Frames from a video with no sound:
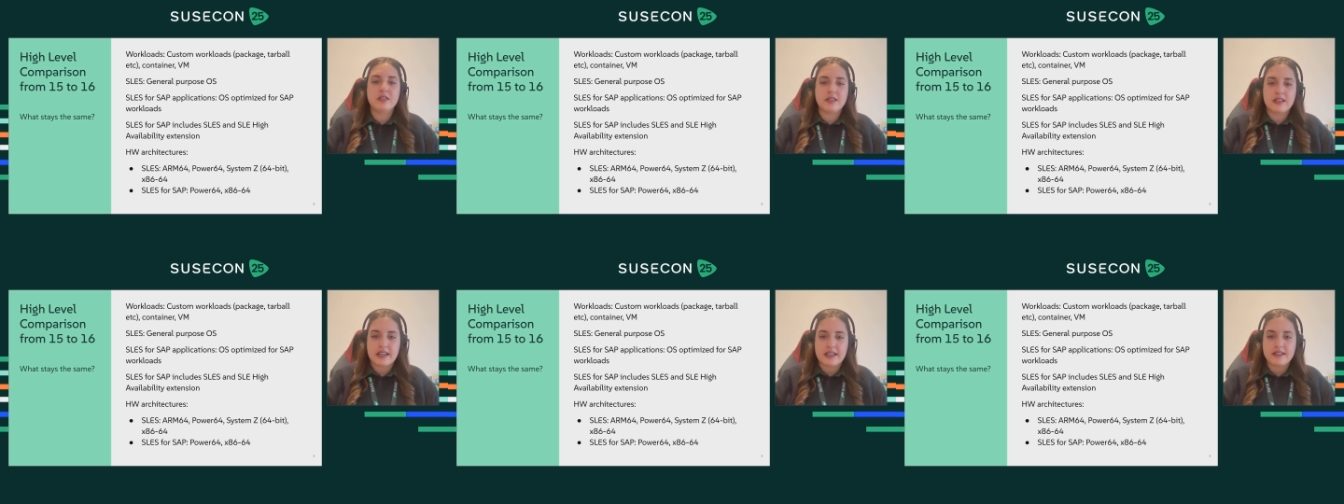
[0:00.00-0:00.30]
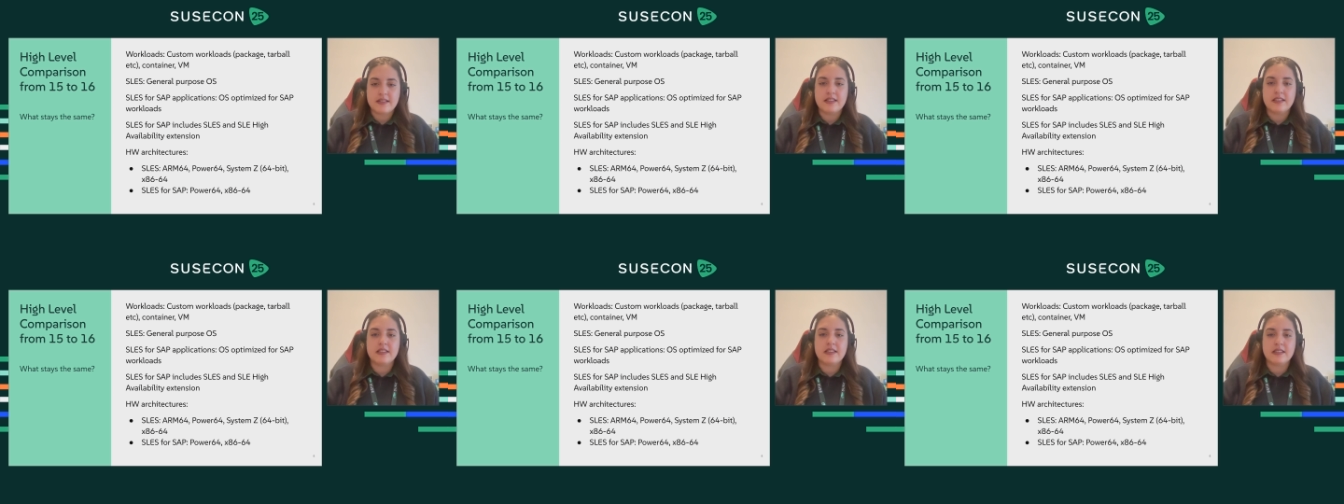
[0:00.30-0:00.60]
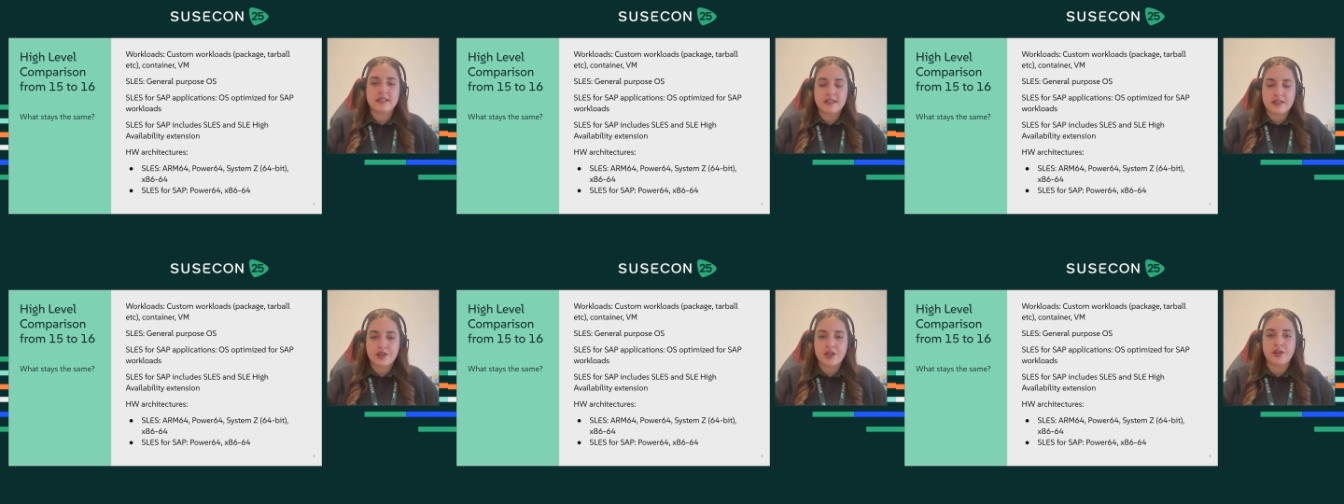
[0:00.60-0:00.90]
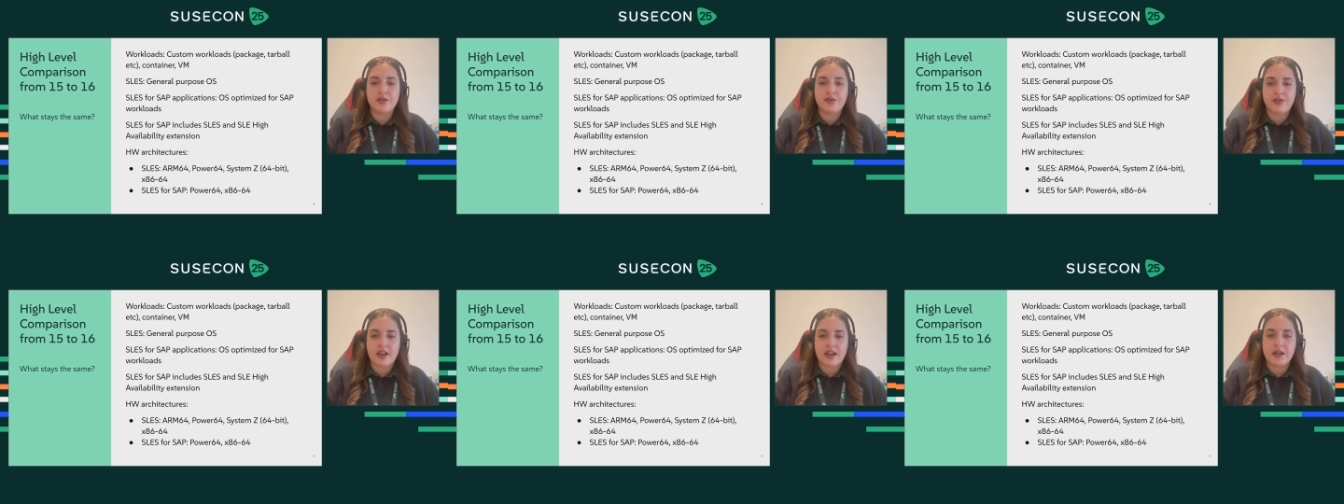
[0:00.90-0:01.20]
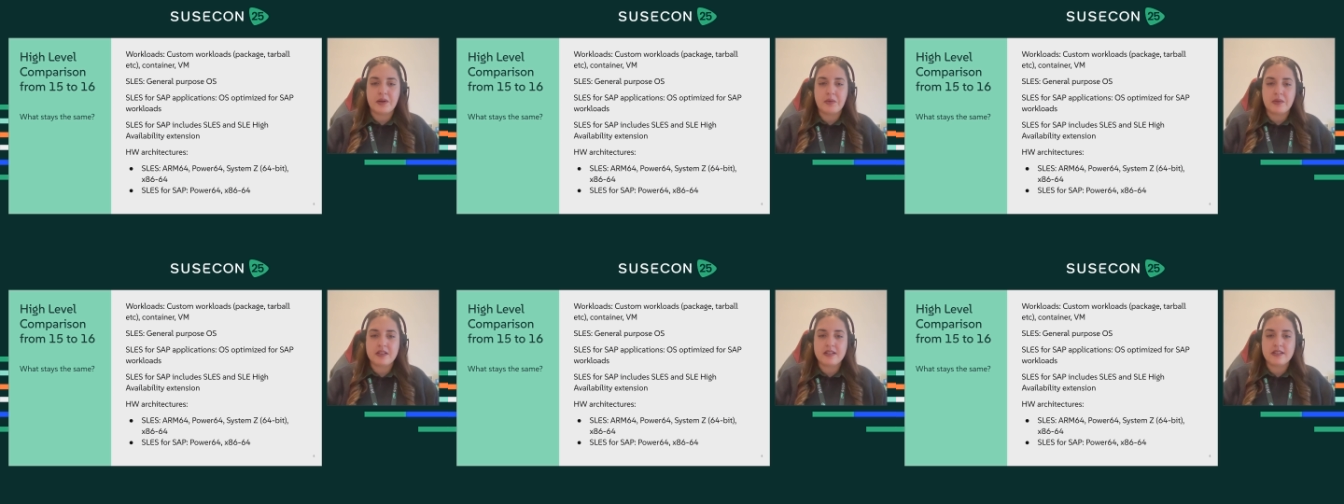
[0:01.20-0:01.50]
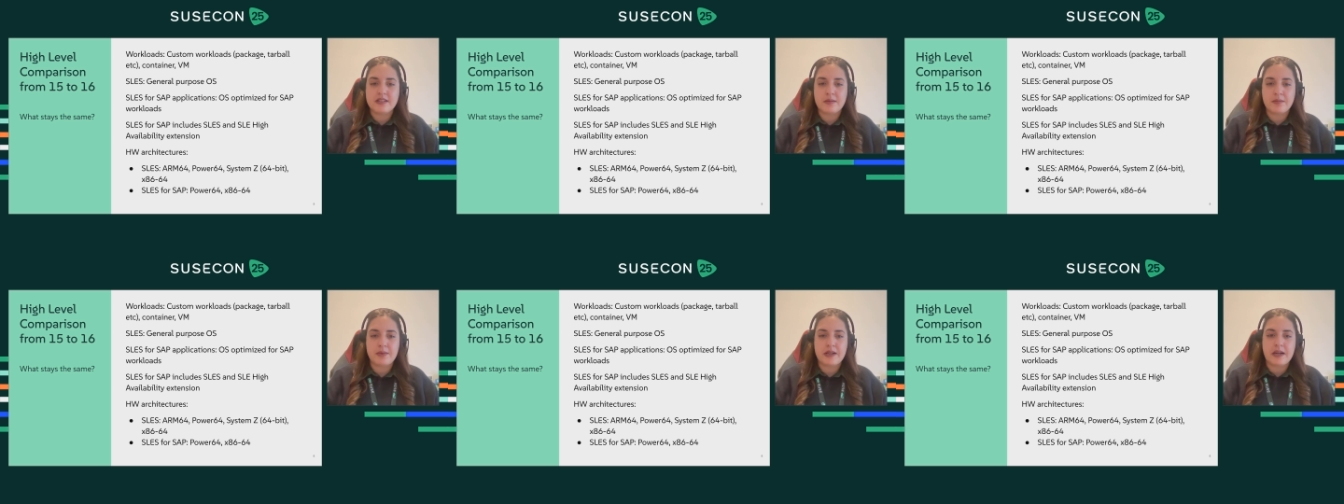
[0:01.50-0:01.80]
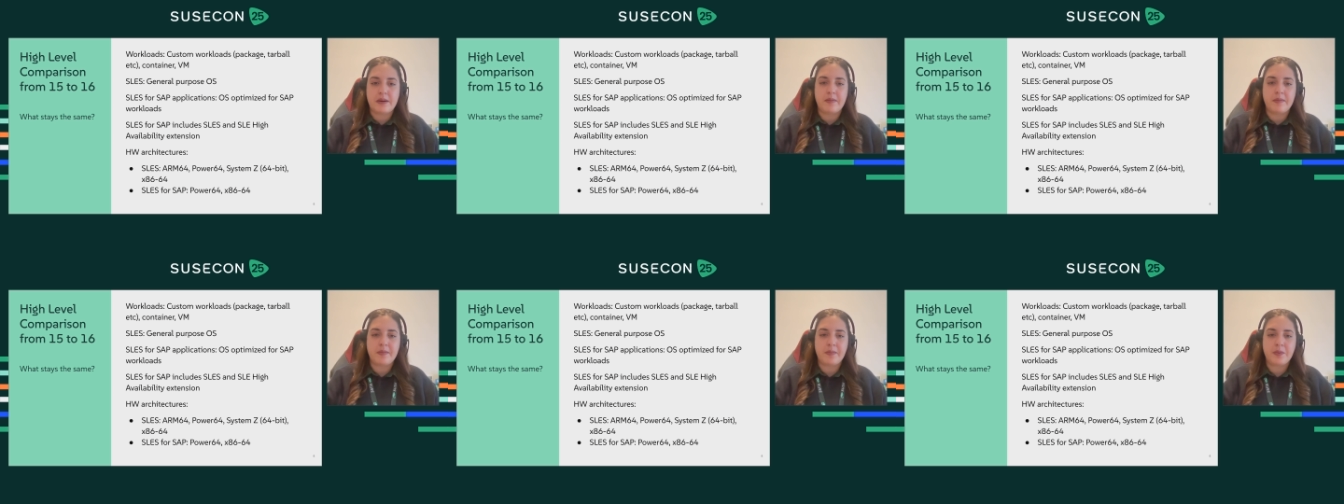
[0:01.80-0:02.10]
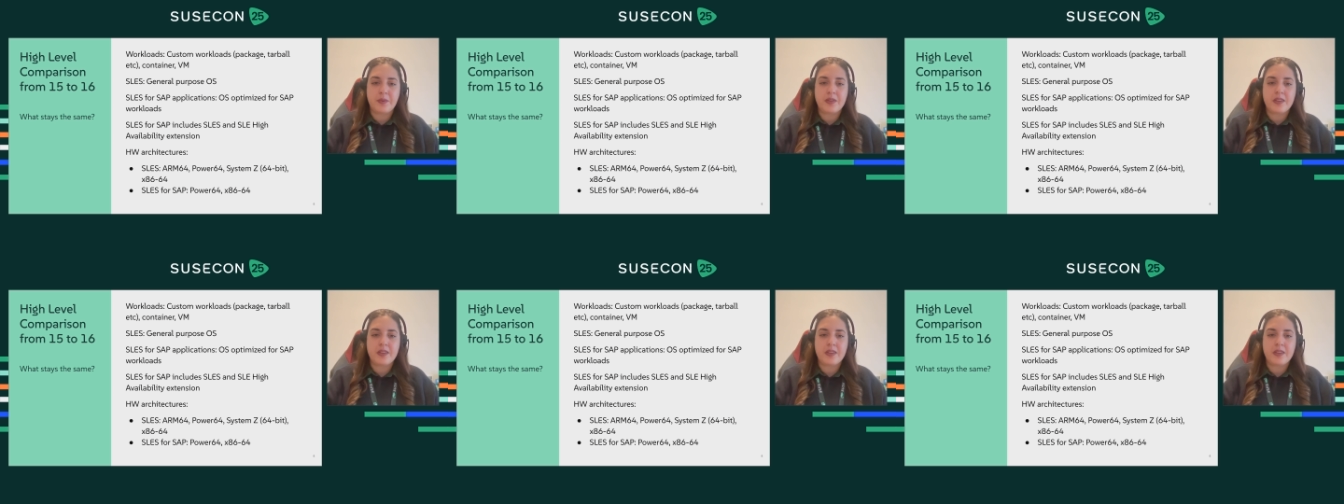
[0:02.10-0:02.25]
tested and certified with SAP.